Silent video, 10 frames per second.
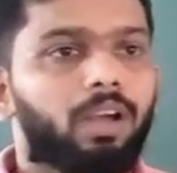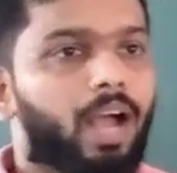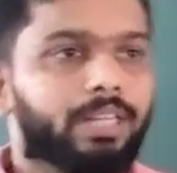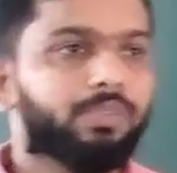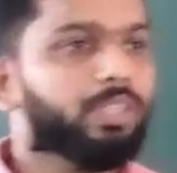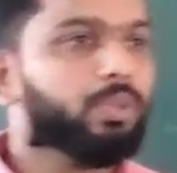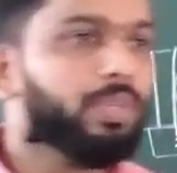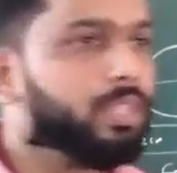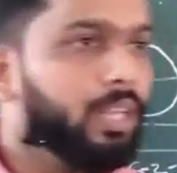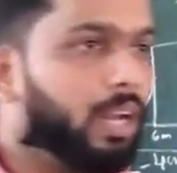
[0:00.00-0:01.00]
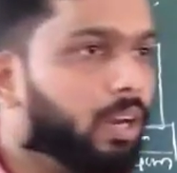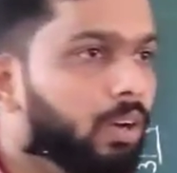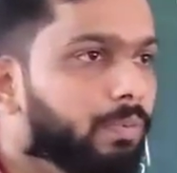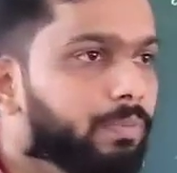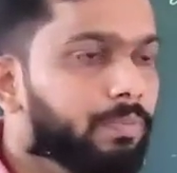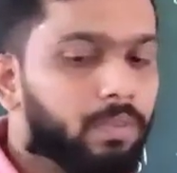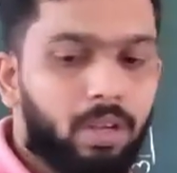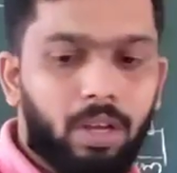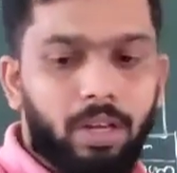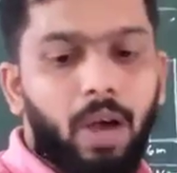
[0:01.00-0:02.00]
Activity 2 is clear now?
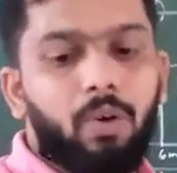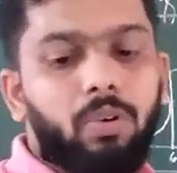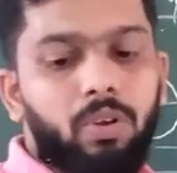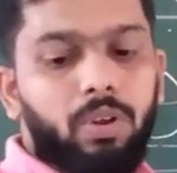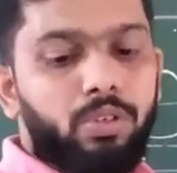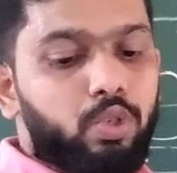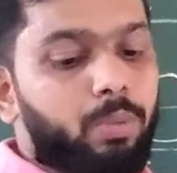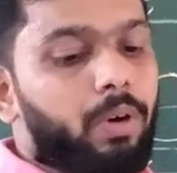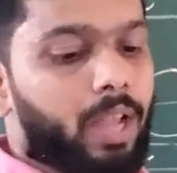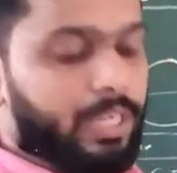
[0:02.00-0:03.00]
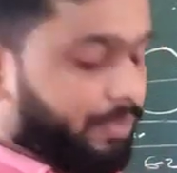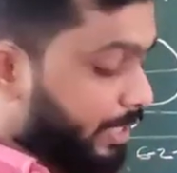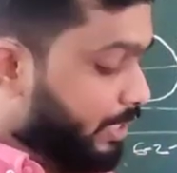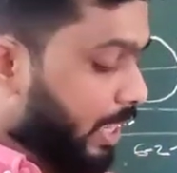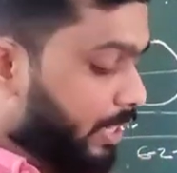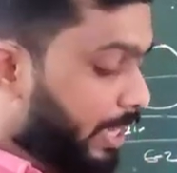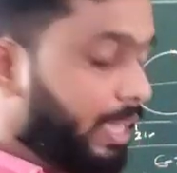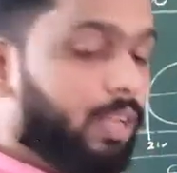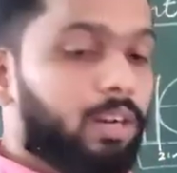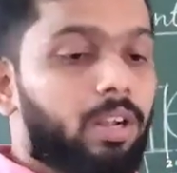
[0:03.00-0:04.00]
Now, 2 more activities are
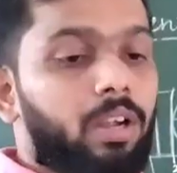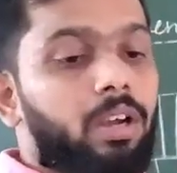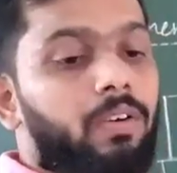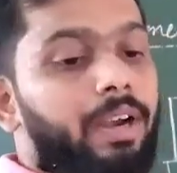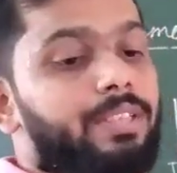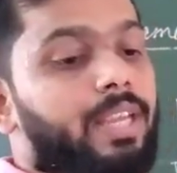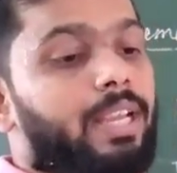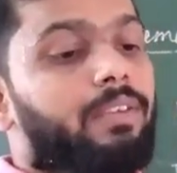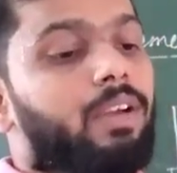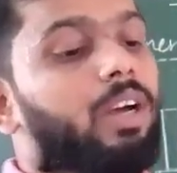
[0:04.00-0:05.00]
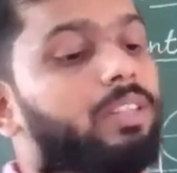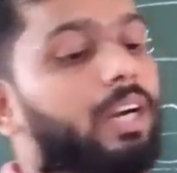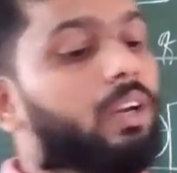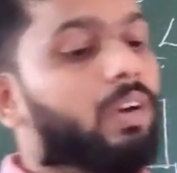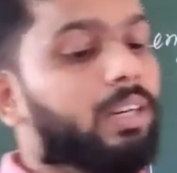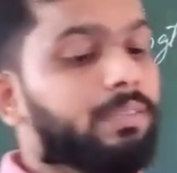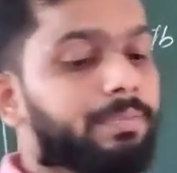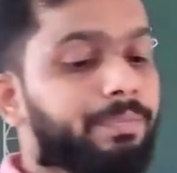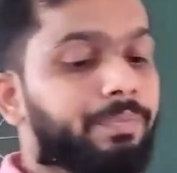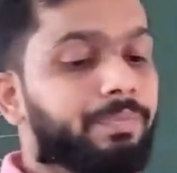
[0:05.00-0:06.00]
there. What is third one?